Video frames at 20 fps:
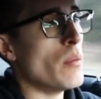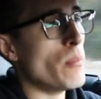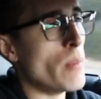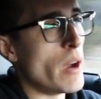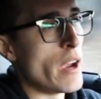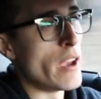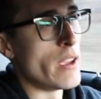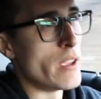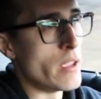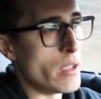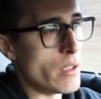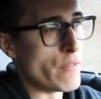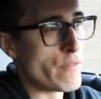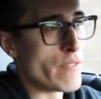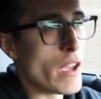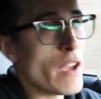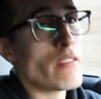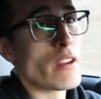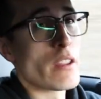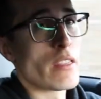My
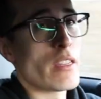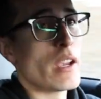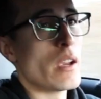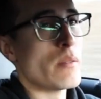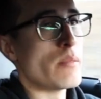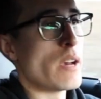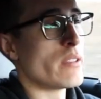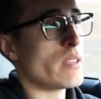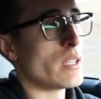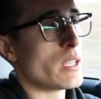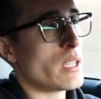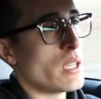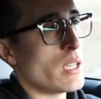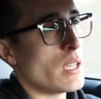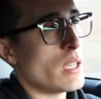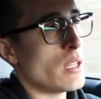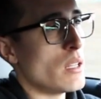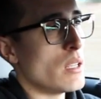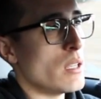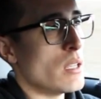favorite thing about the
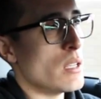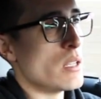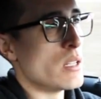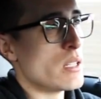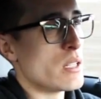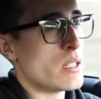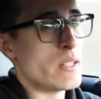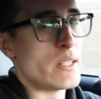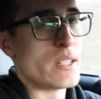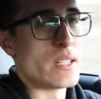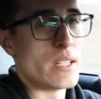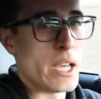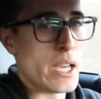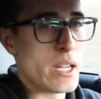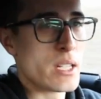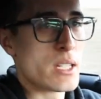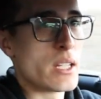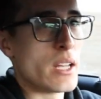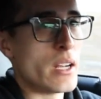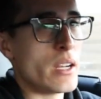kit is the
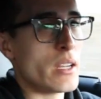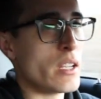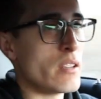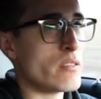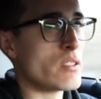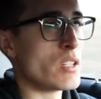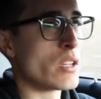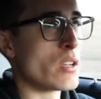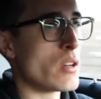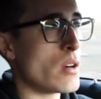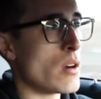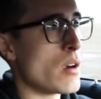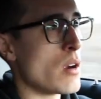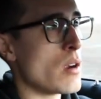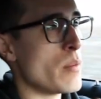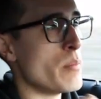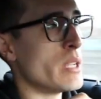stance that it gives the car,